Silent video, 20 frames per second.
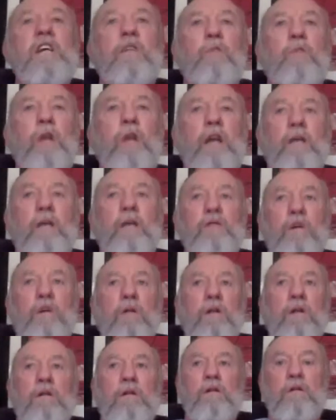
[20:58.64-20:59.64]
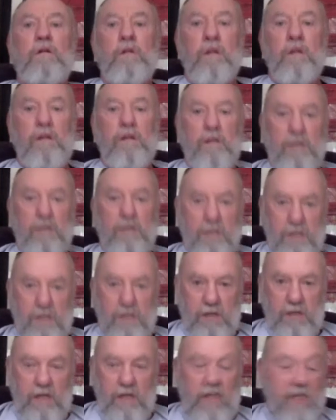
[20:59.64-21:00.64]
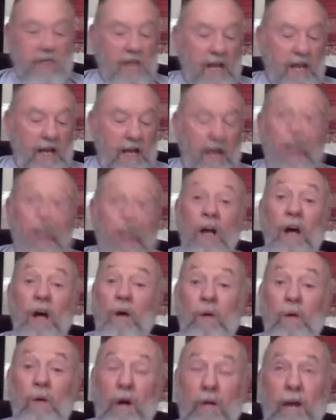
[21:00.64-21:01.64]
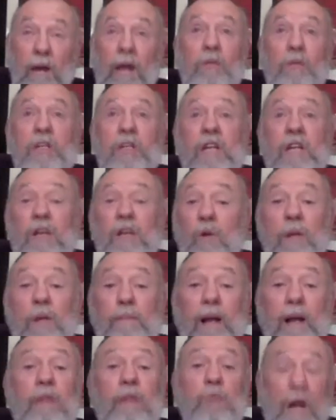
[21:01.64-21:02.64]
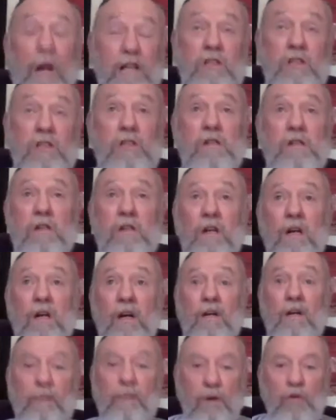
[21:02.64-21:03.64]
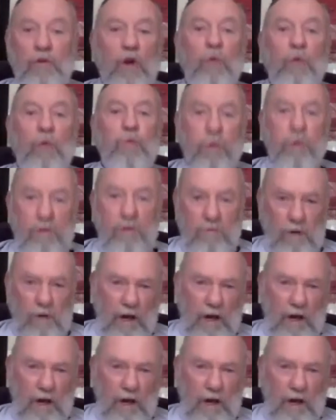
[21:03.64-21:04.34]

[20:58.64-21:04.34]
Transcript: Williams now that needs centre. When I was in, he only played once, but you knew what a